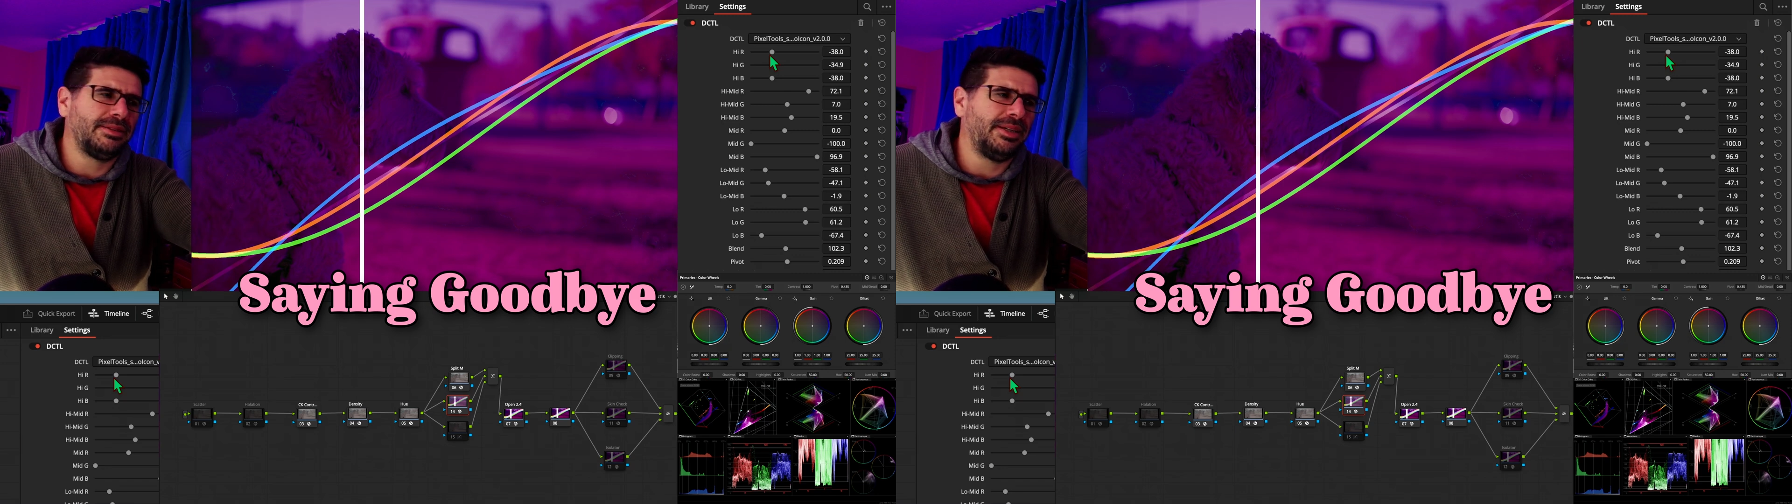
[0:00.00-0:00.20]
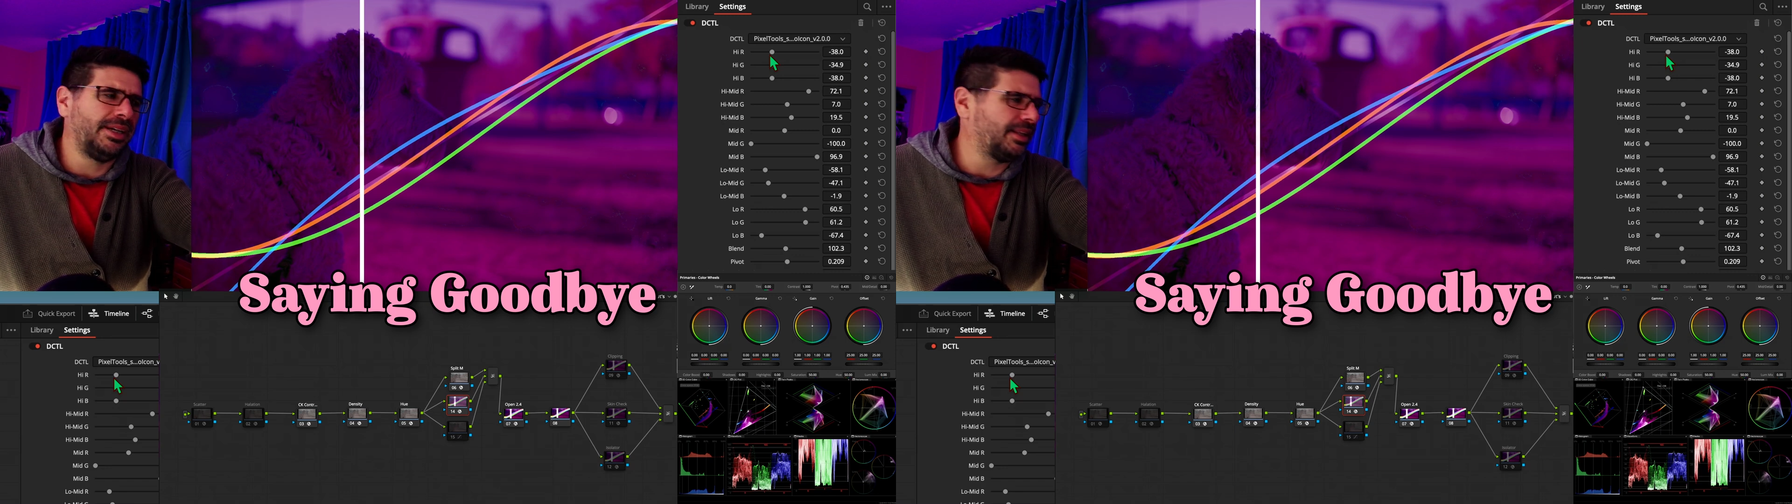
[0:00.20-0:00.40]

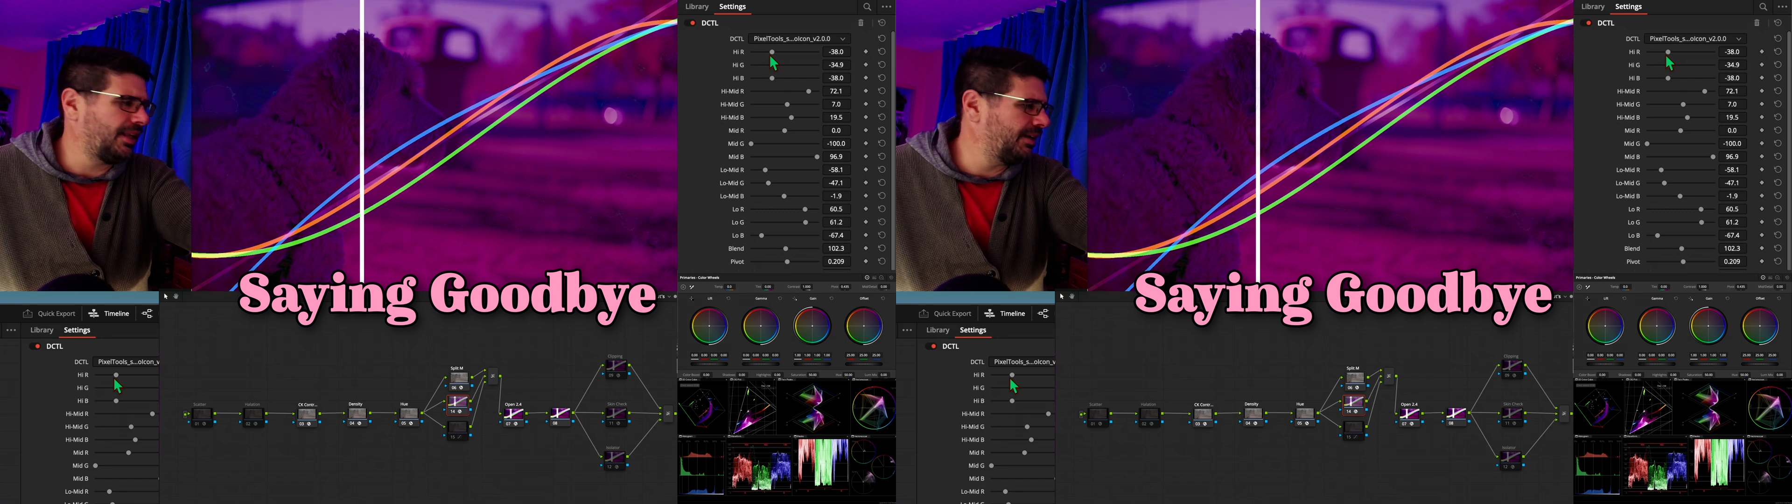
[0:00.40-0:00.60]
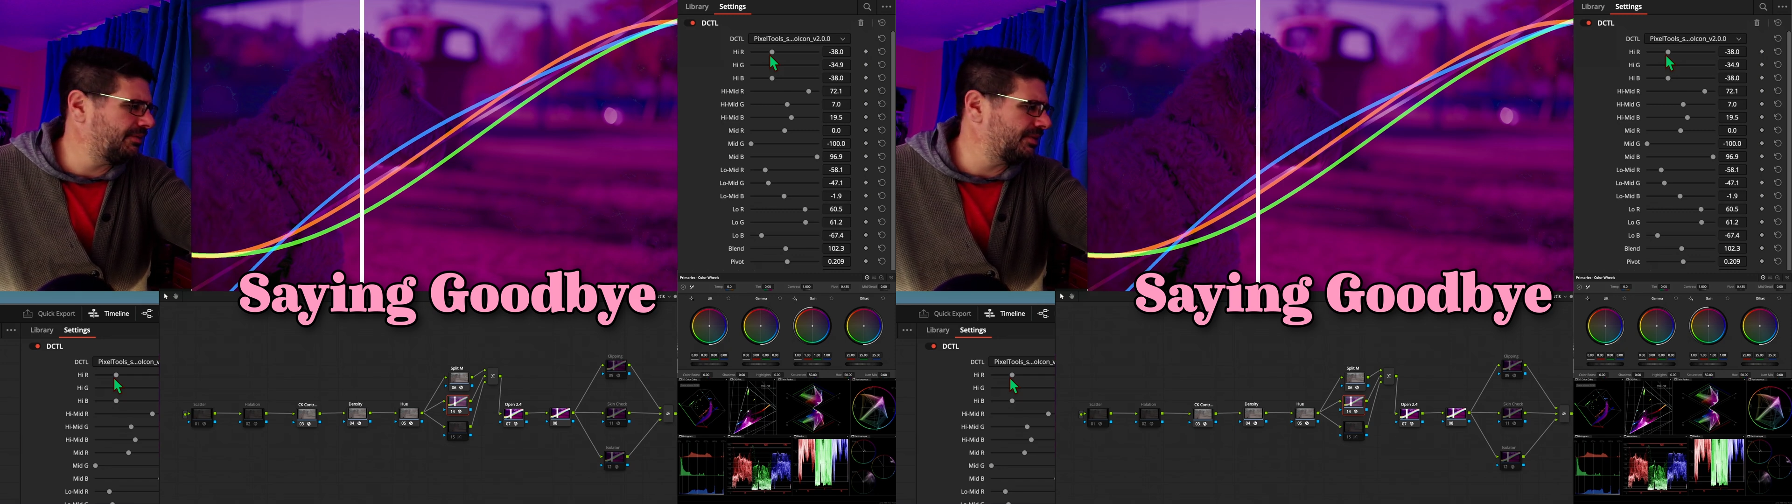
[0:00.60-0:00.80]
And
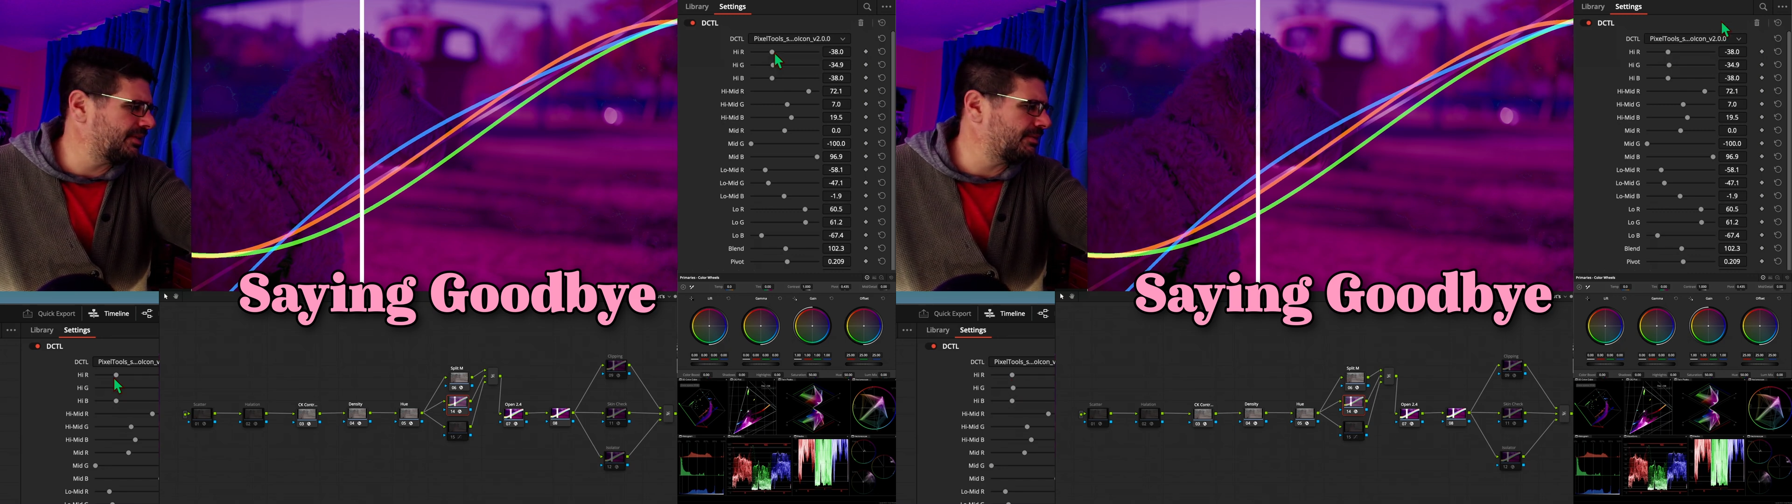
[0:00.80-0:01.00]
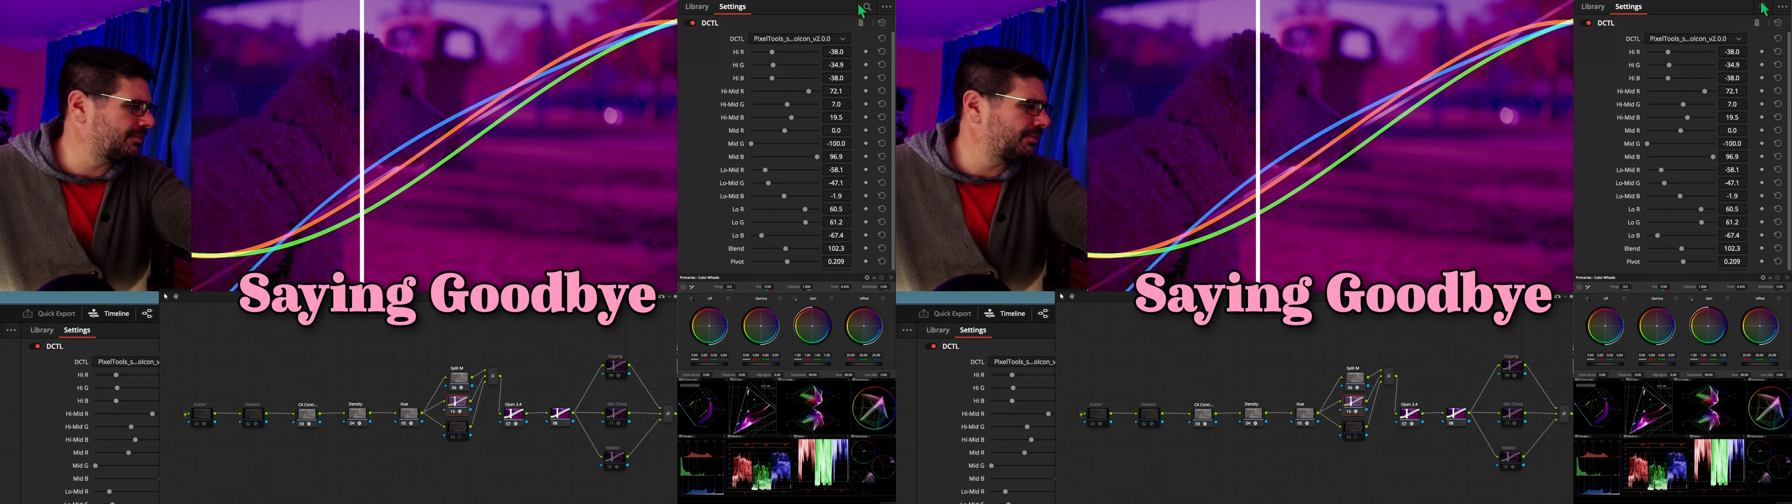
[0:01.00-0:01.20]
life
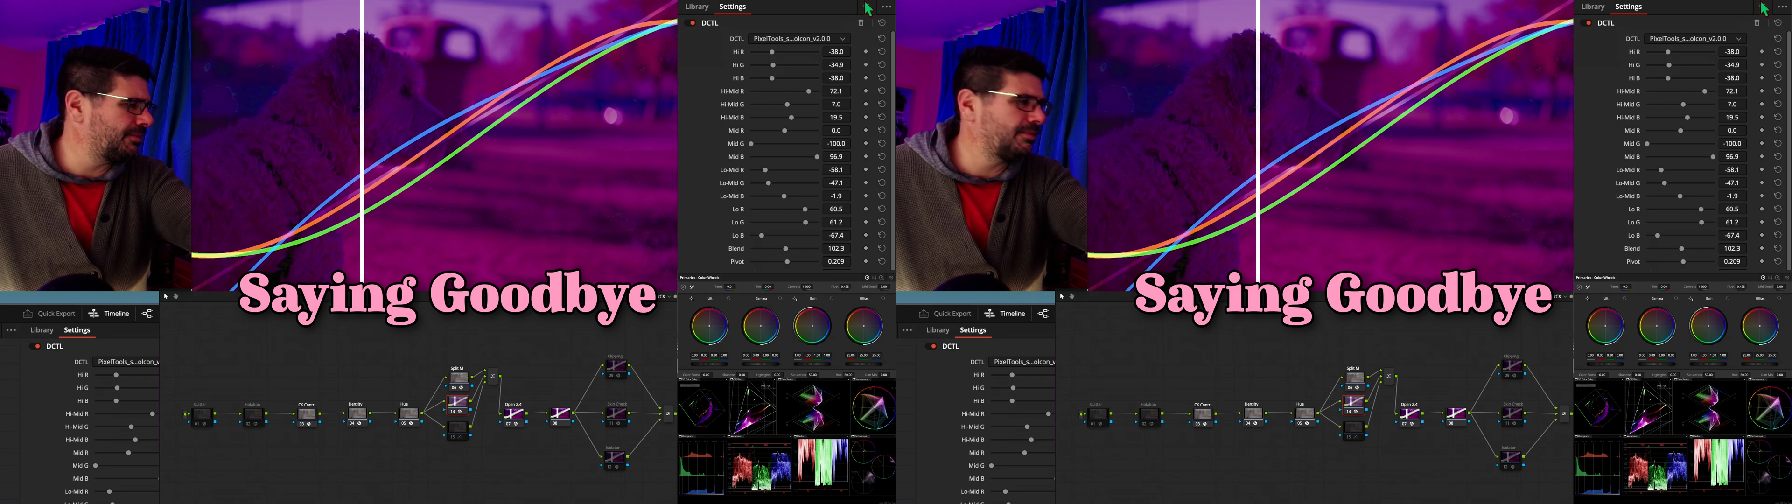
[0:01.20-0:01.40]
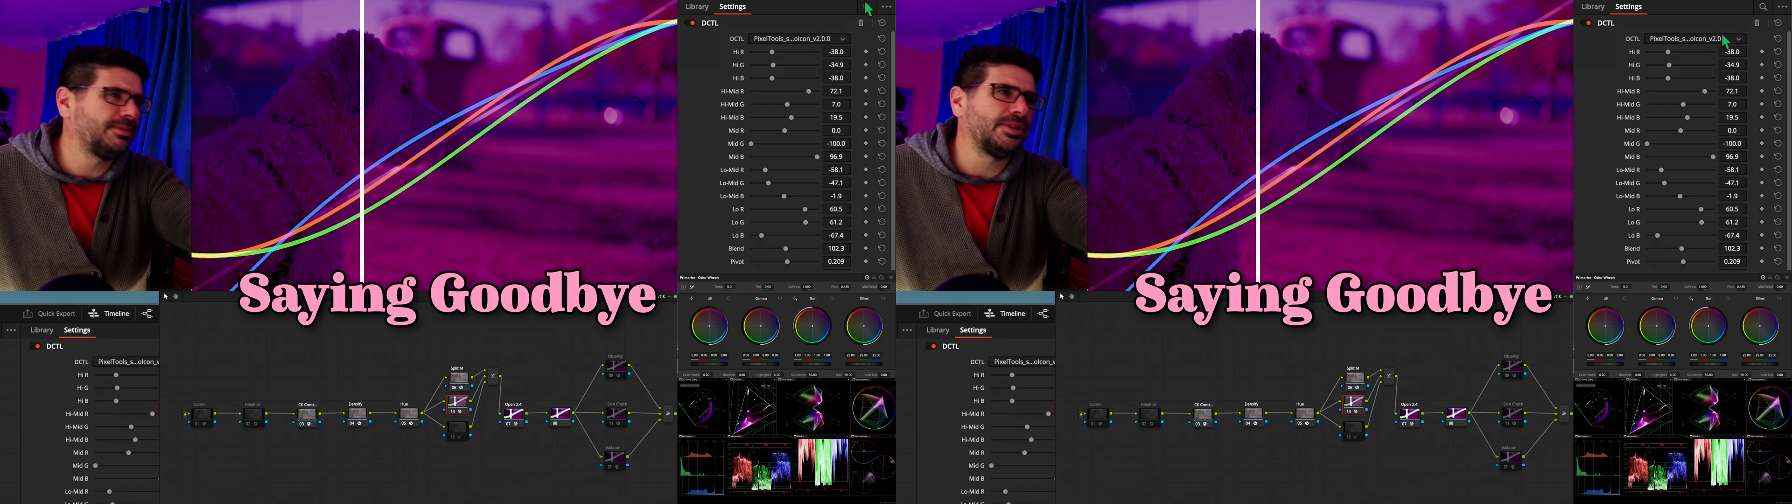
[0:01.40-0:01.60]
is
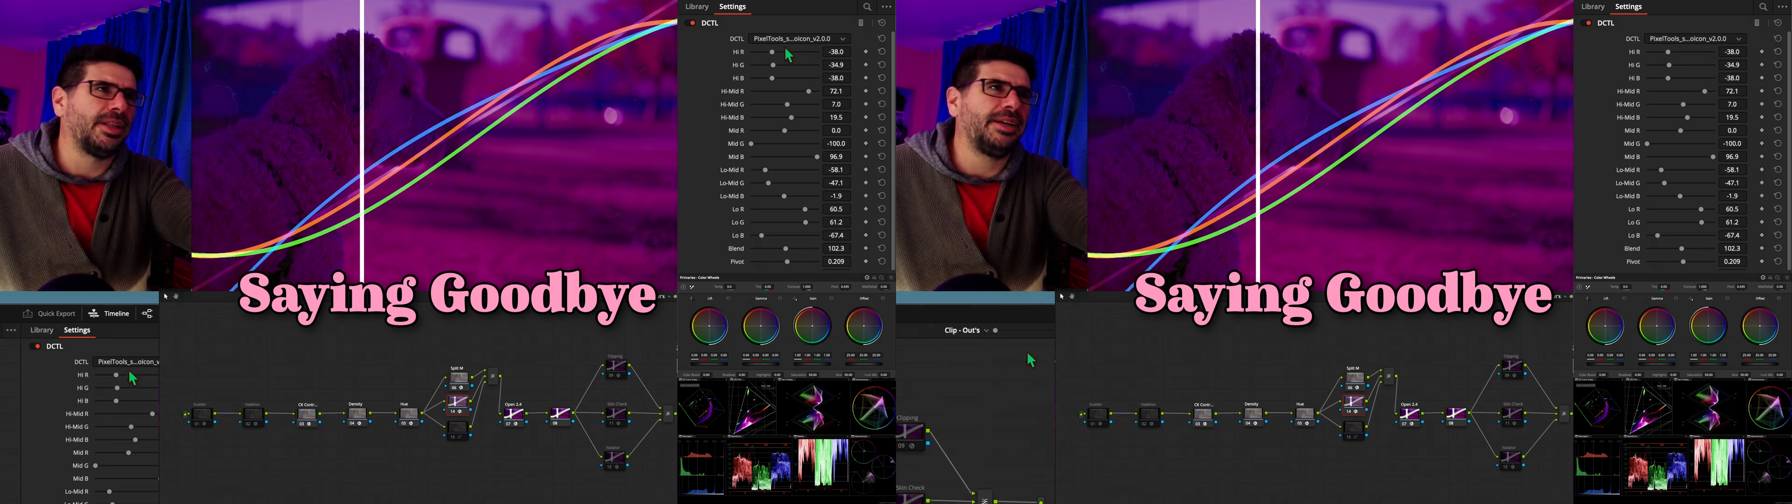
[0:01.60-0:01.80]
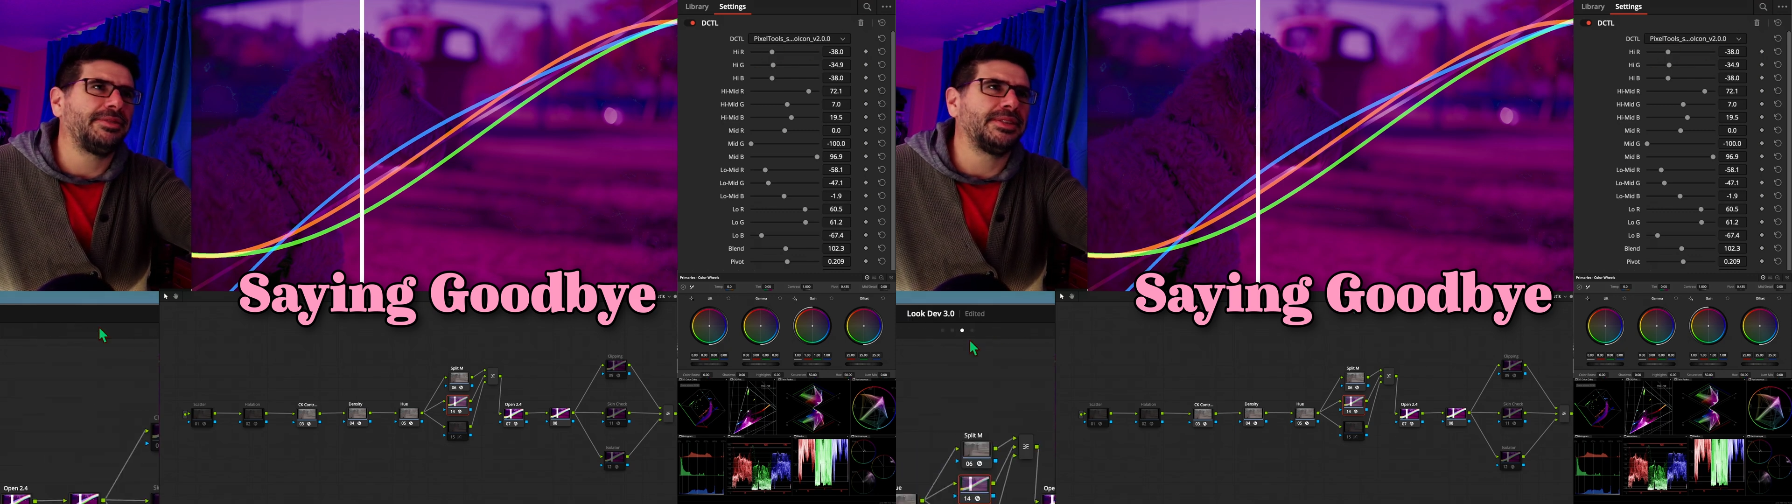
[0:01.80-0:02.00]
so
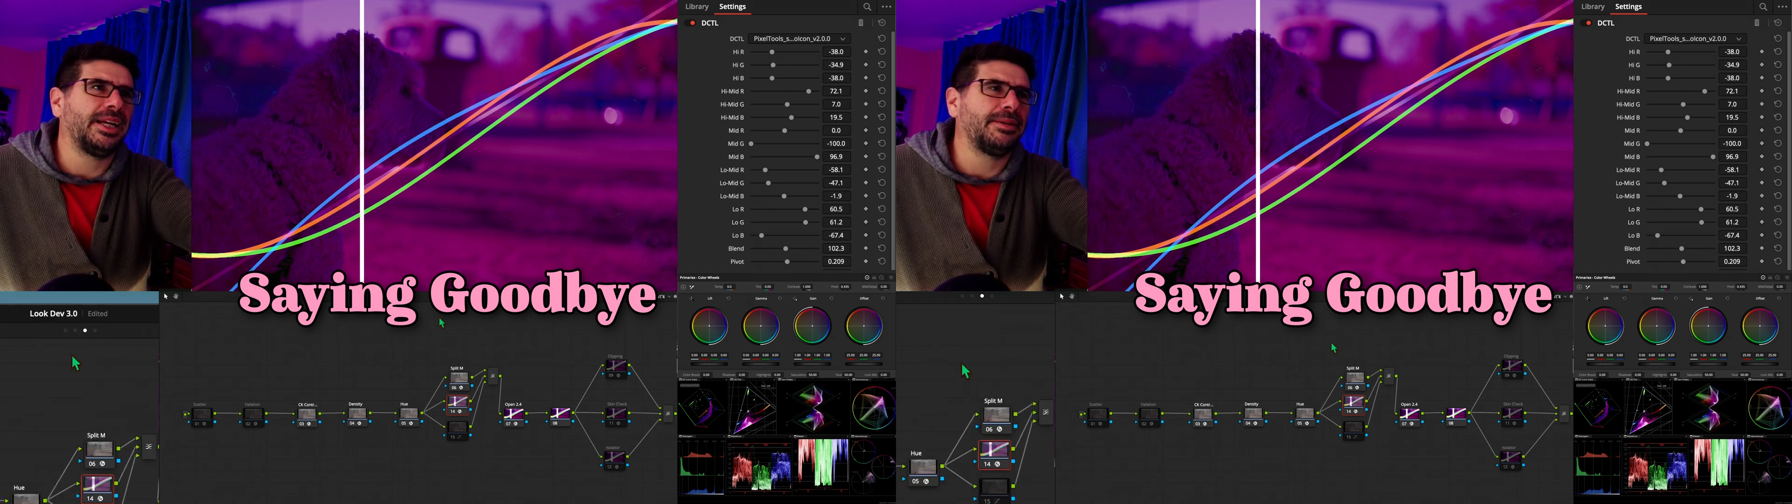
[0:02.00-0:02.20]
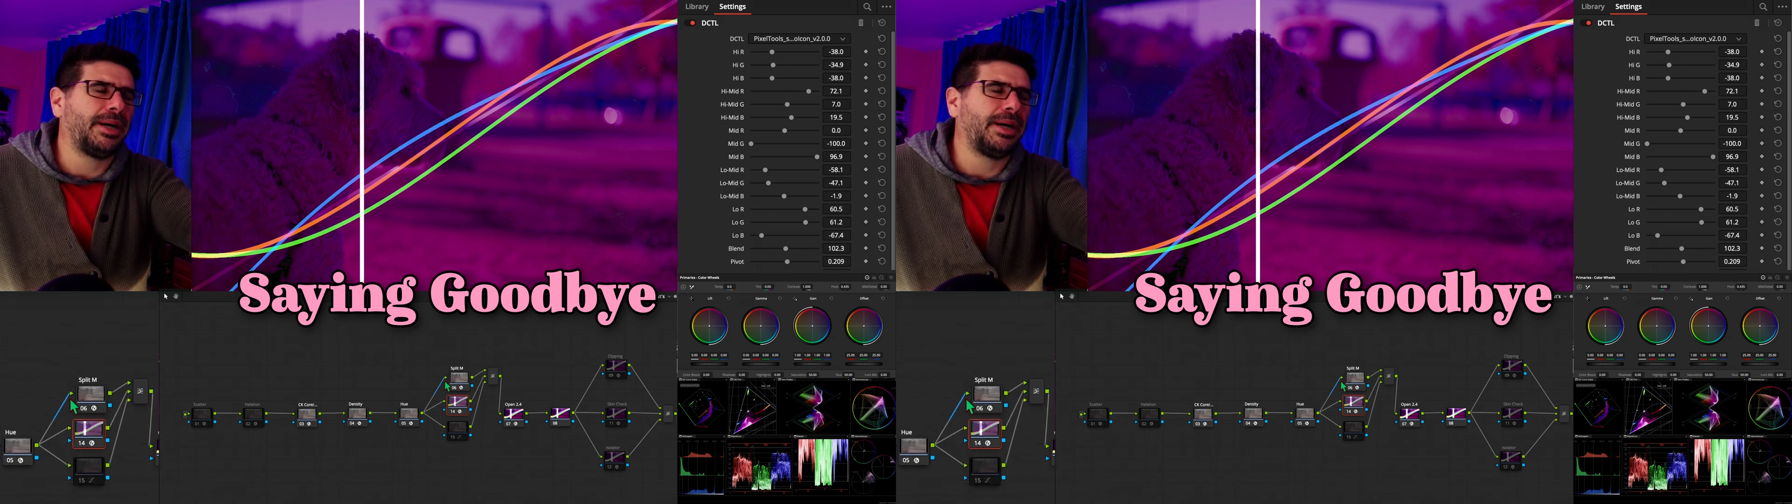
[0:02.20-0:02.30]
life is like